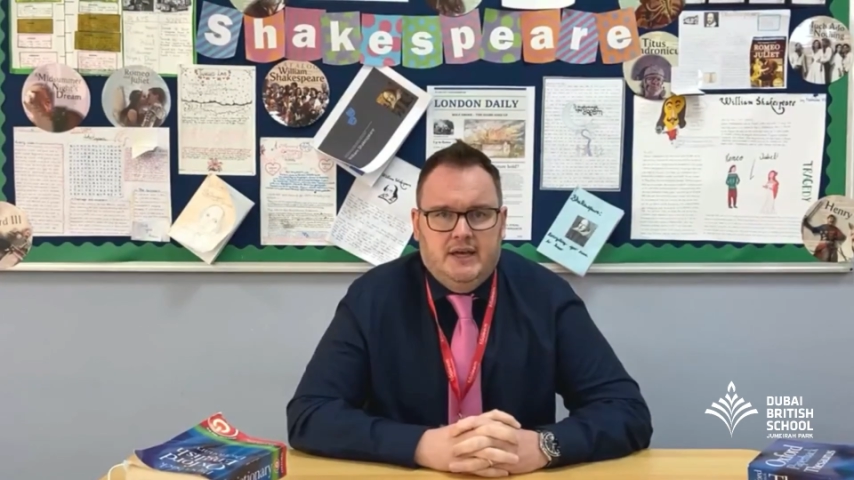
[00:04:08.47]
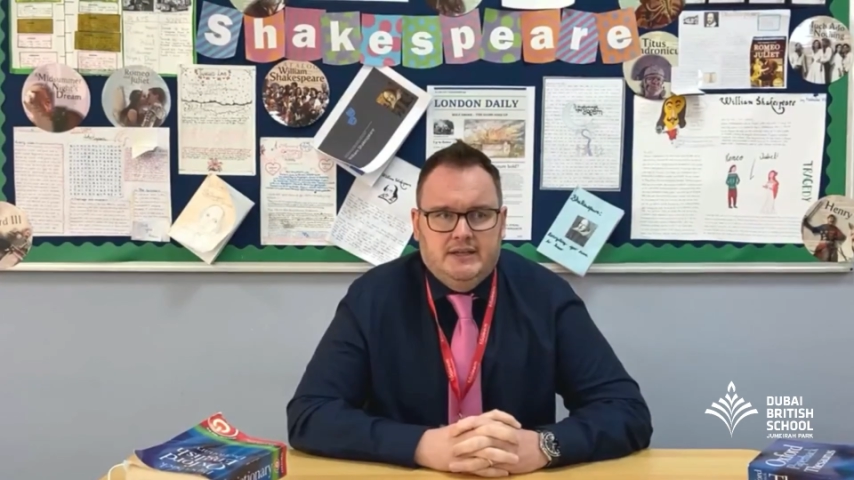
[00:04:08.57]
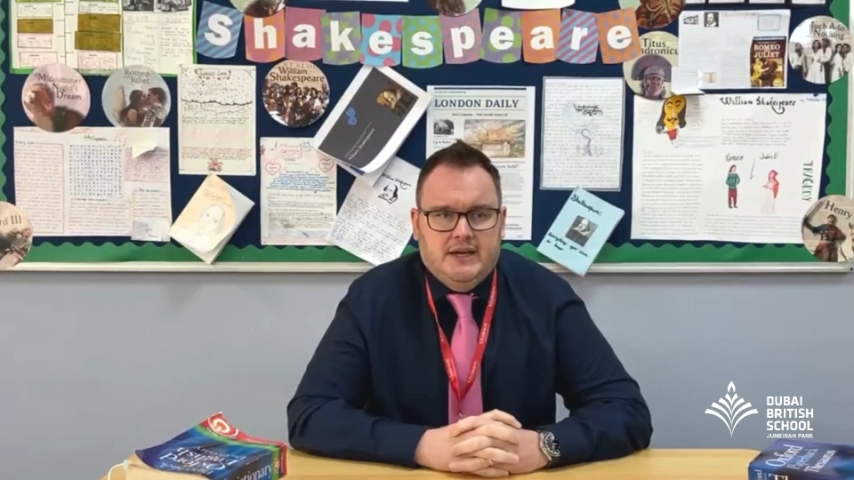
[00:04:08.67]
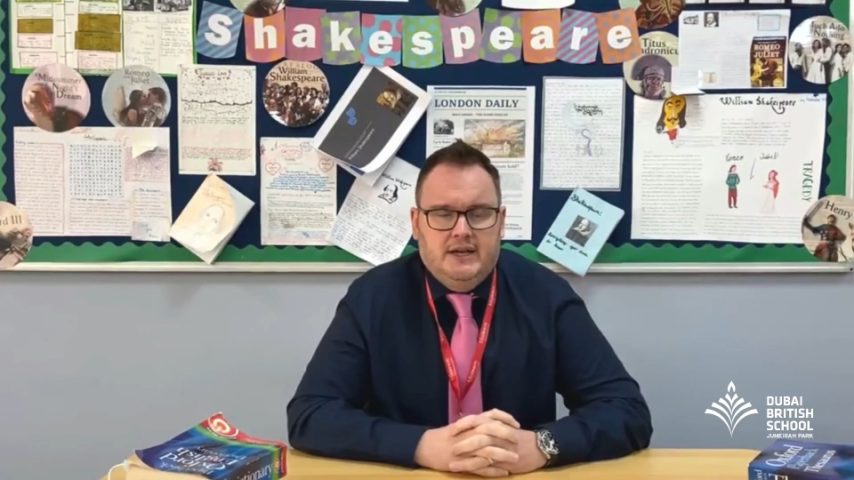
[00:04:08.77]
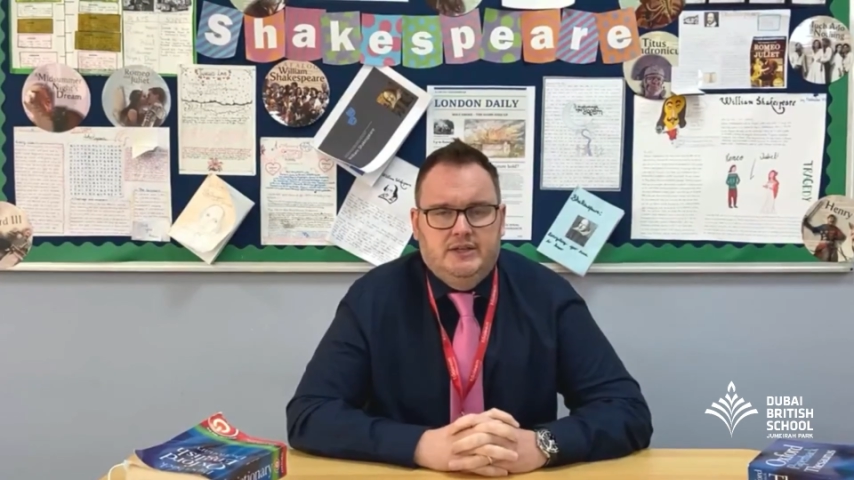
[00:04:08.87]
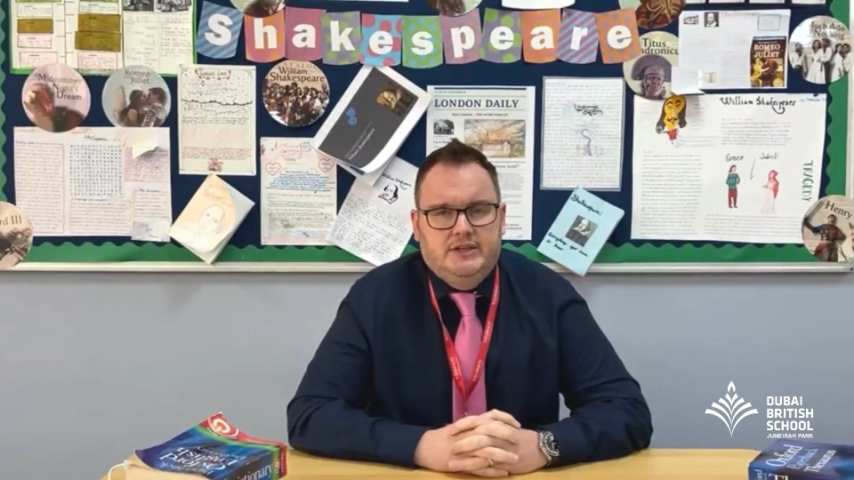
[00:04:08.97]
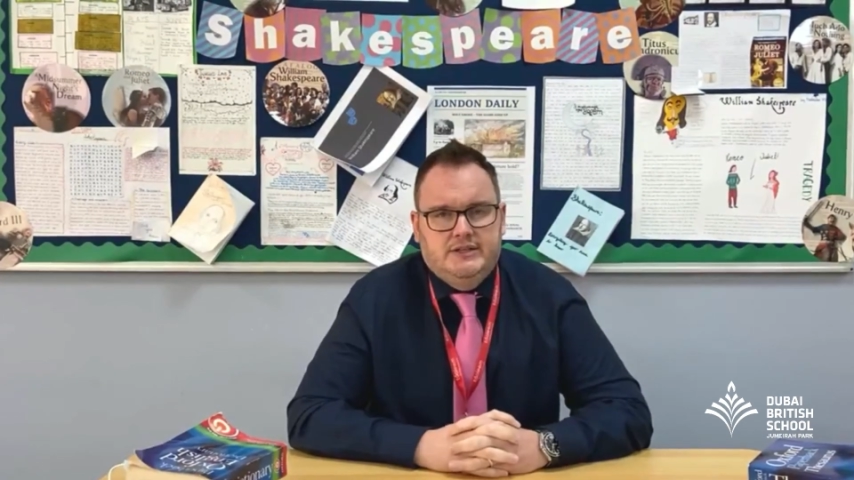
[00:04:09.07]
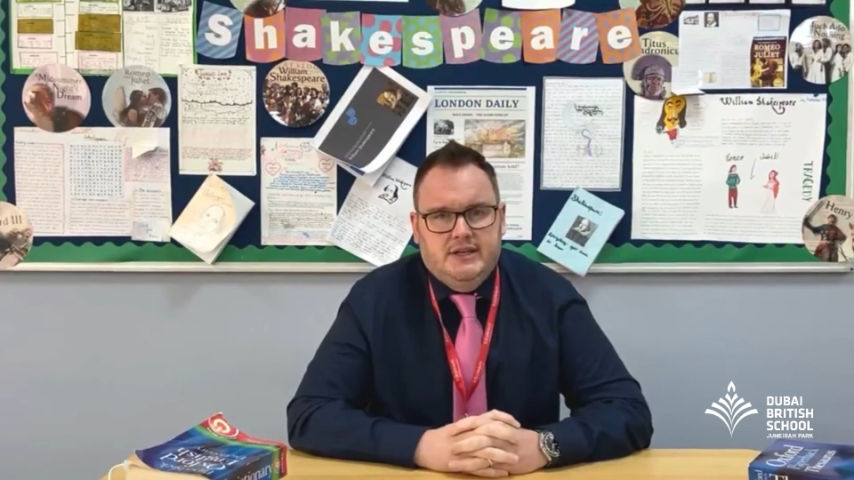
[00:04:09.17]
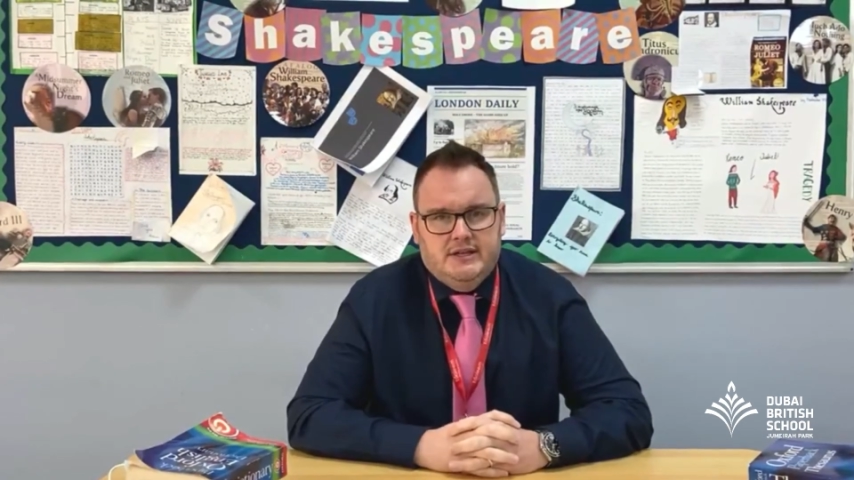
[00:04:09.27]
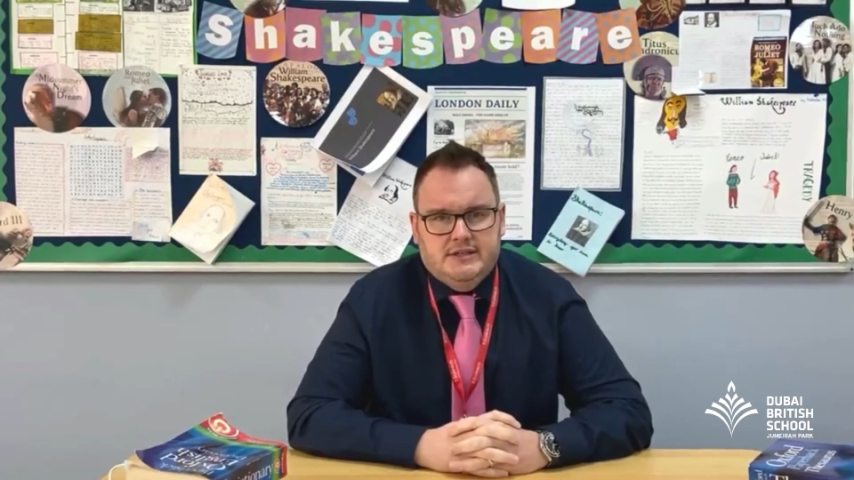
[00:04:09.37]
at
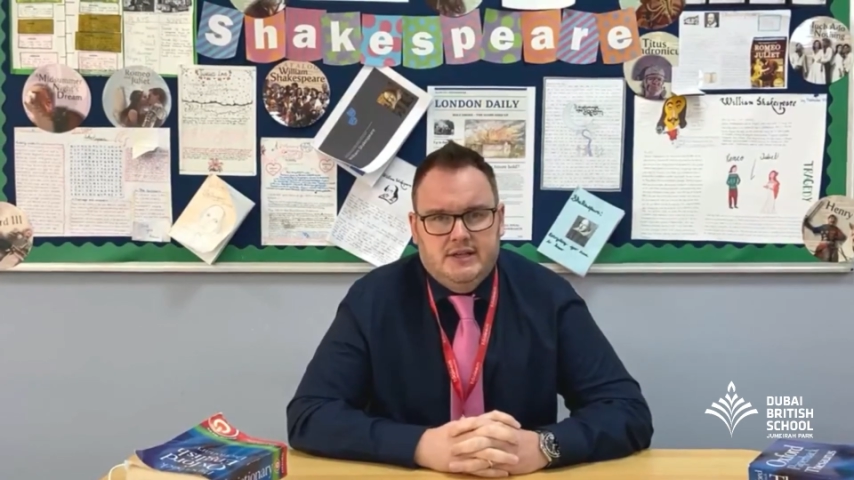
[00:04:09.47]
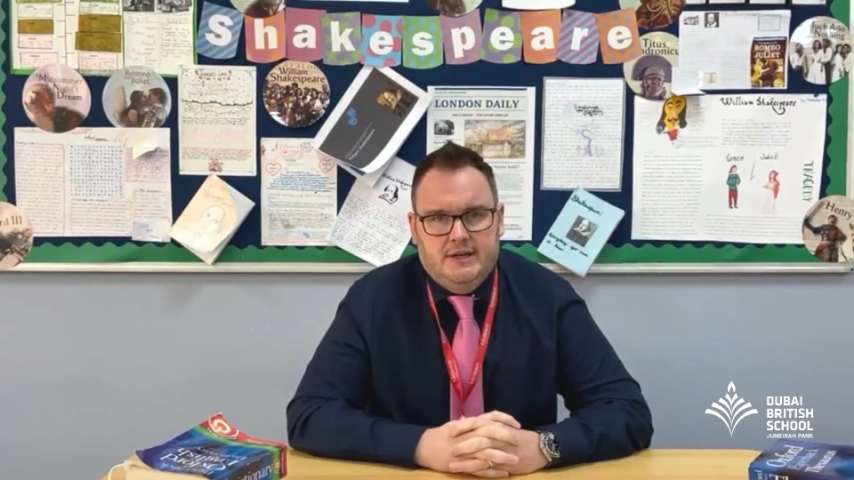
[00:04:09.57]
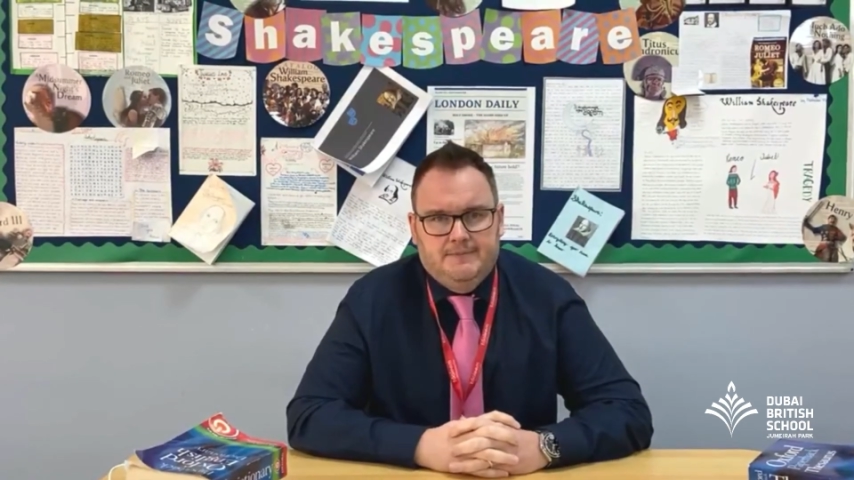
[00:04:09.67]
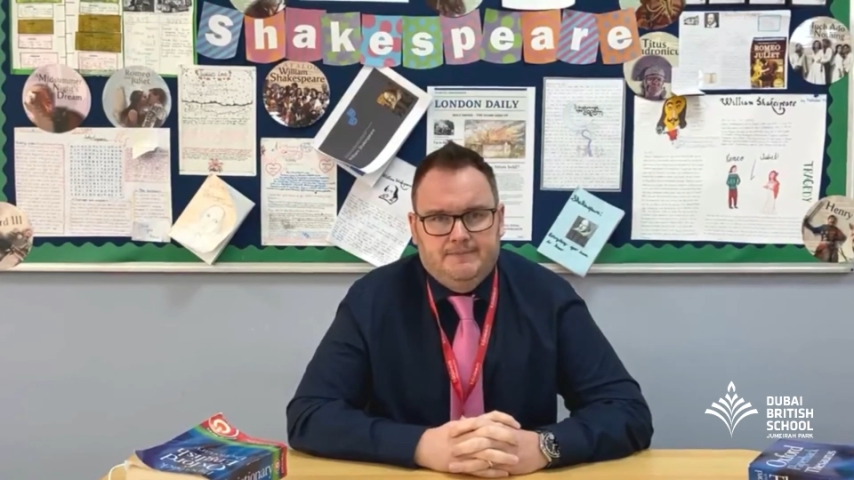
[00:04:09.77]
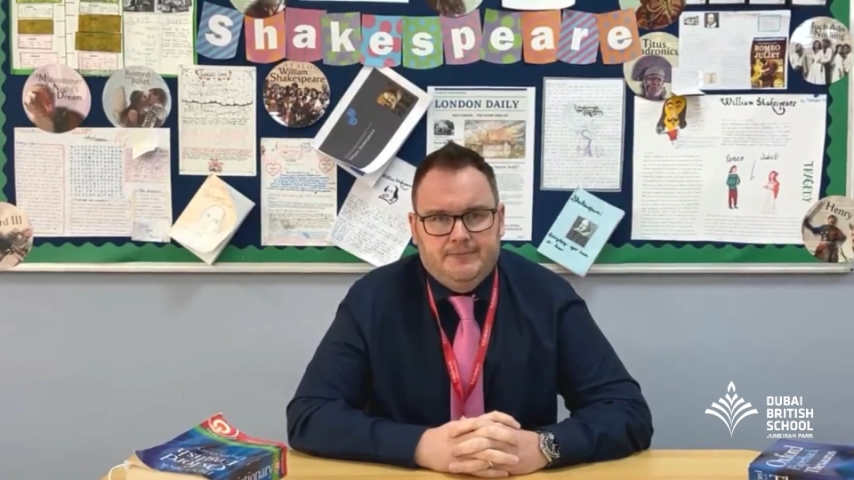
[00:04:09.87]
IGCSE.